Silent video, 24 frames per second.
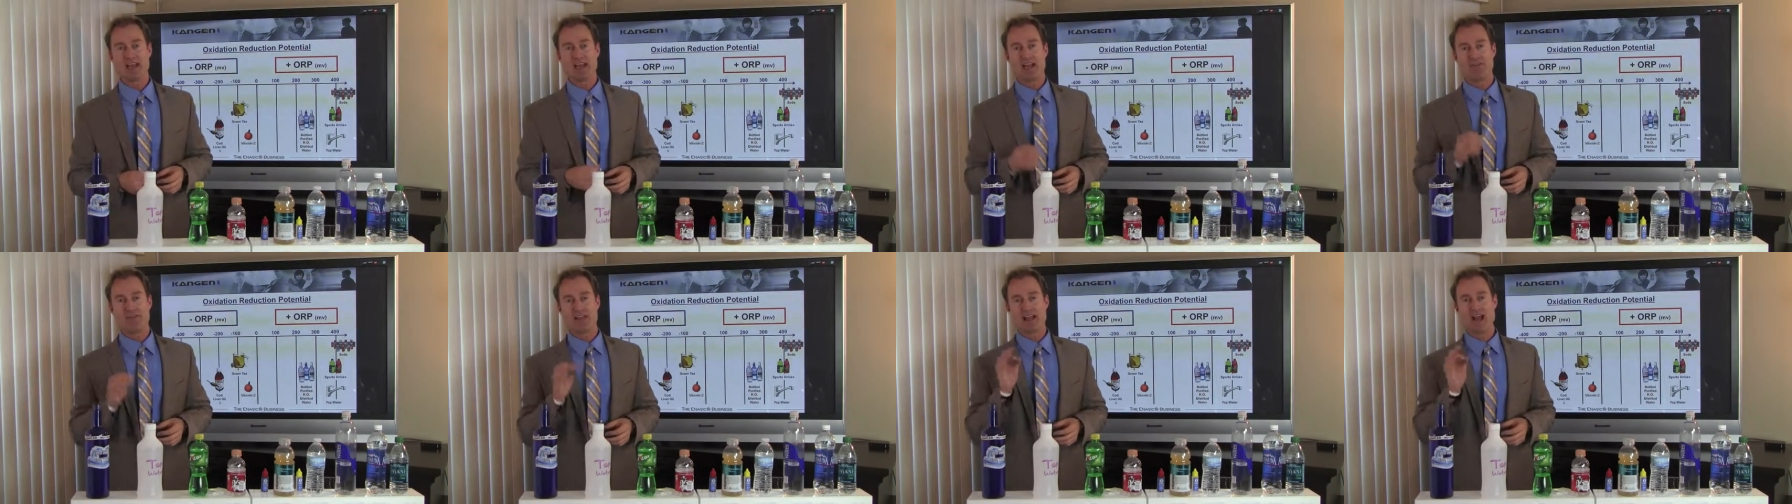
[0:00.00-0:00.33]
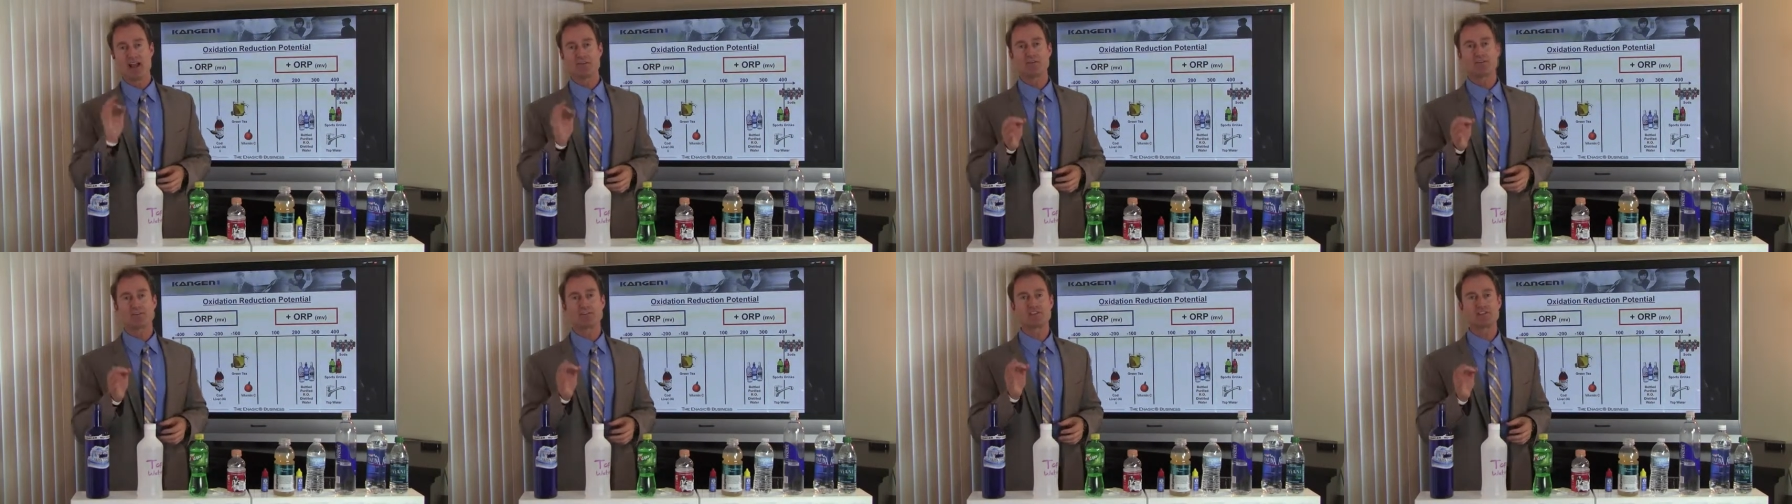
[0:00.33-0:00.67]
And the
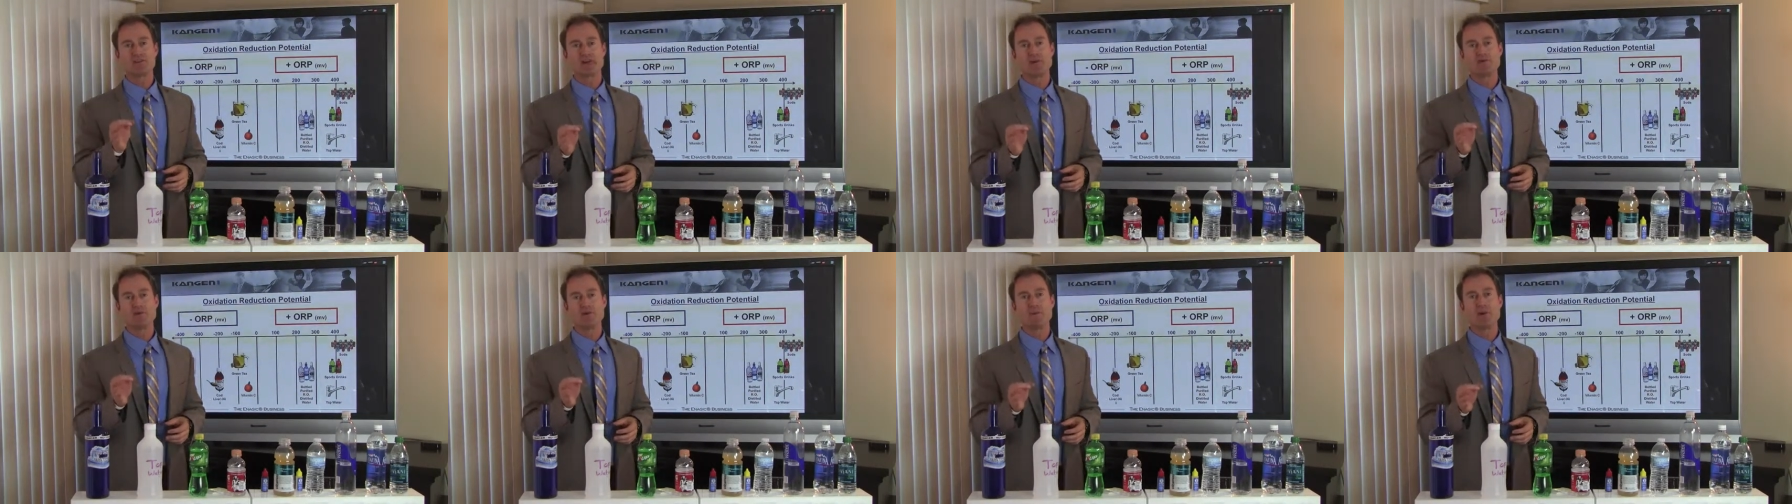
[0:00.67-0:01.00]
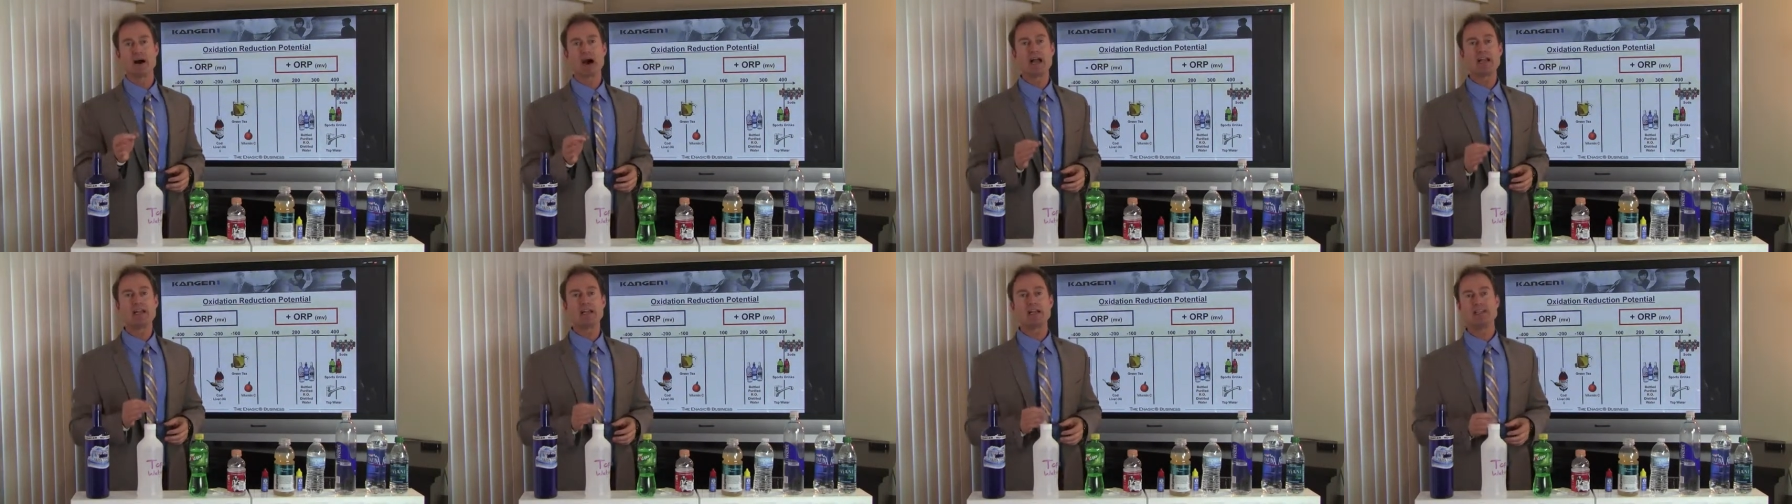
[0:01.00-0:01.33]
average cell of your
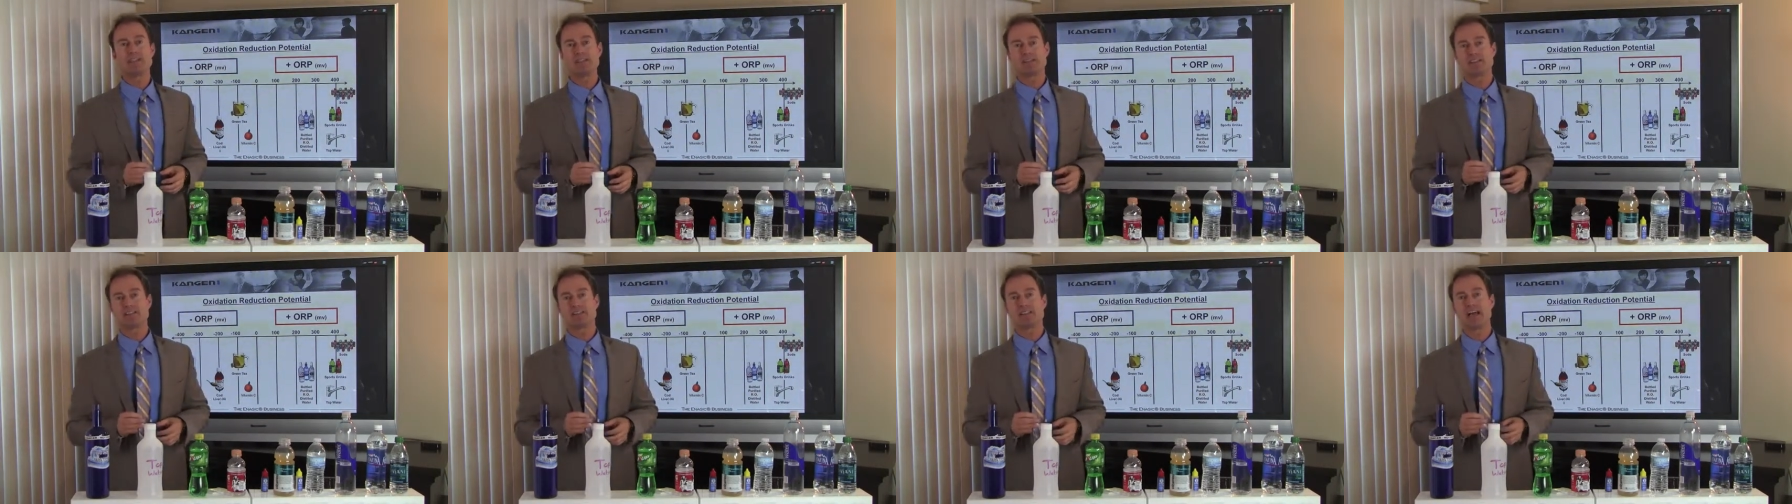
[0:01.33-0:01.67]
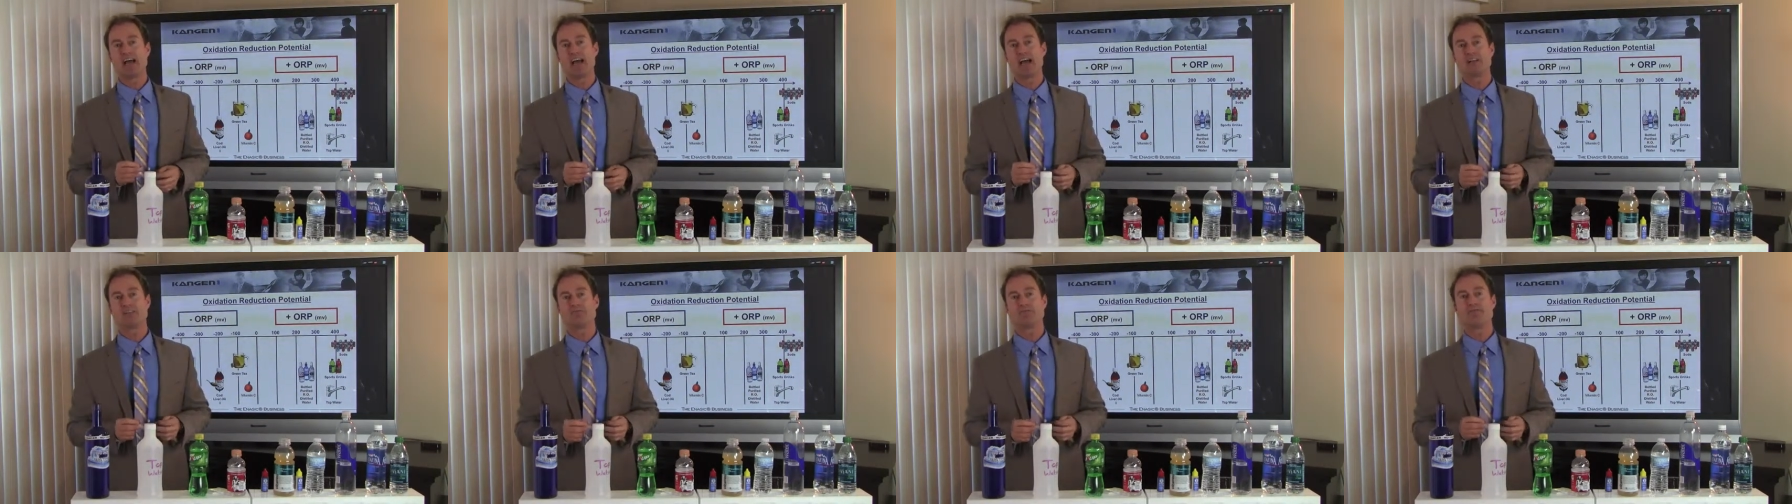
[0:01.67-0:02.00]
body gets
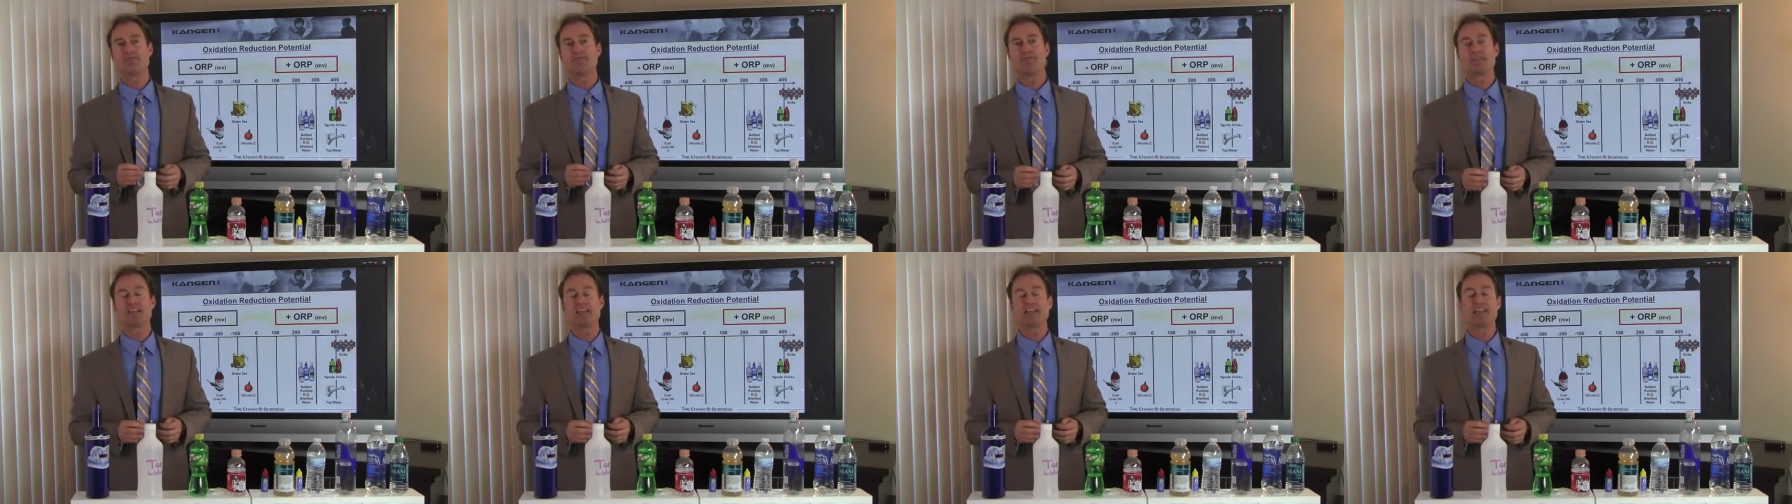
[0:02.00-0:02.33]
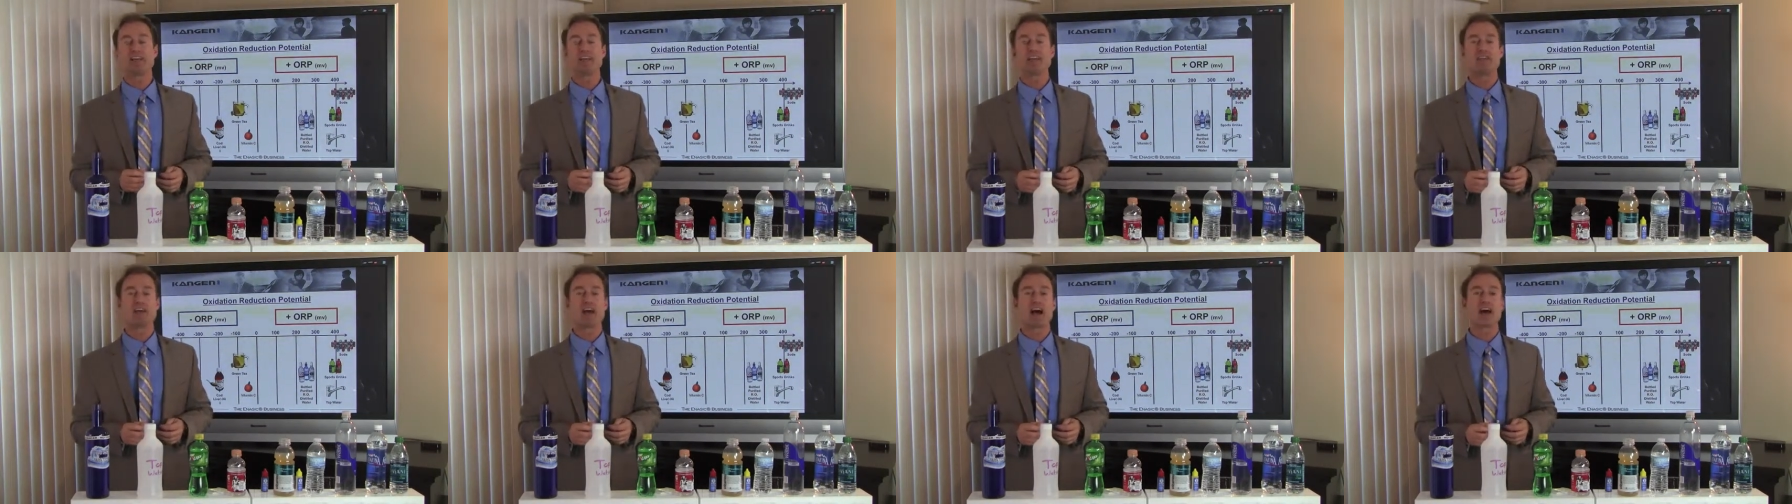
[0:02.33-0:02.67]
attacked
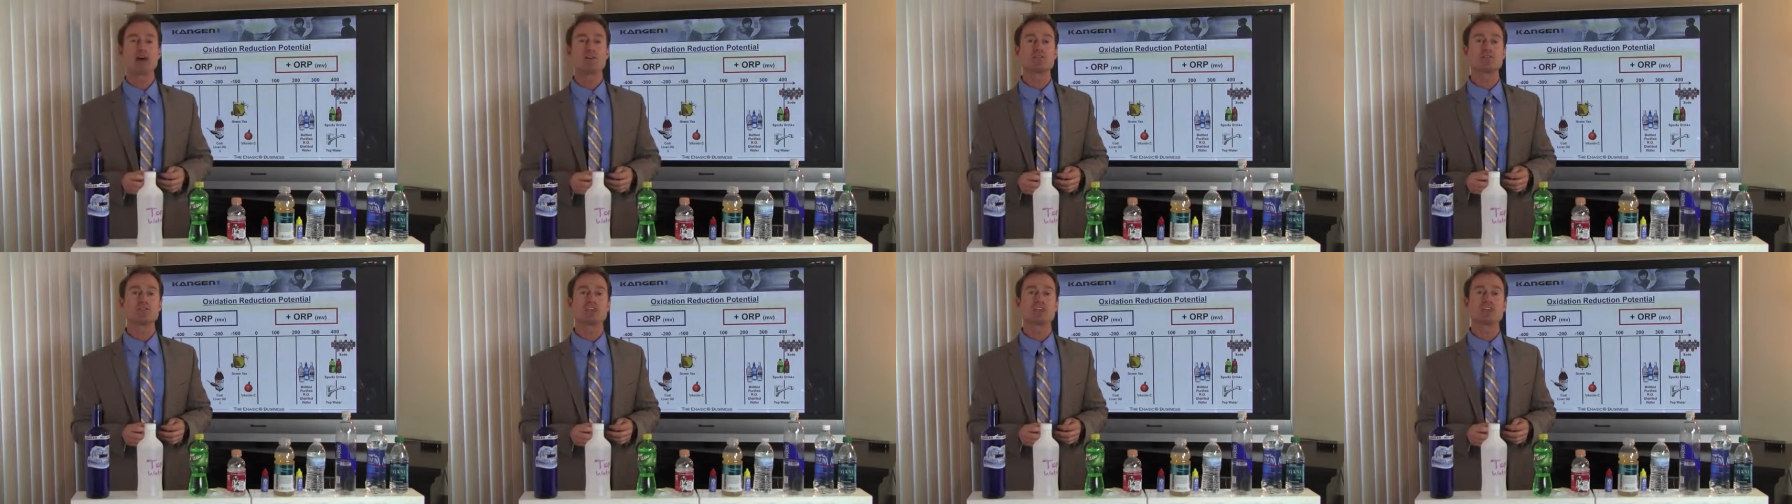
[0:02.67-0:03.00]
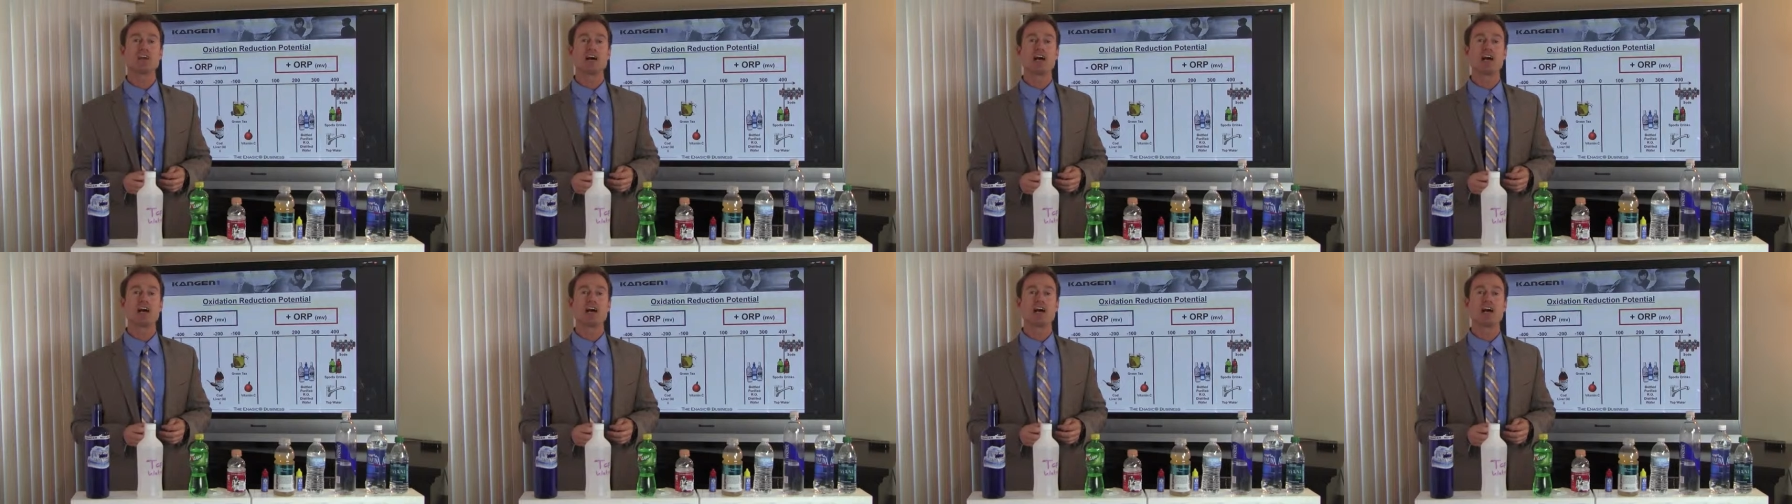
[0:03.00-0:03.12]
15,000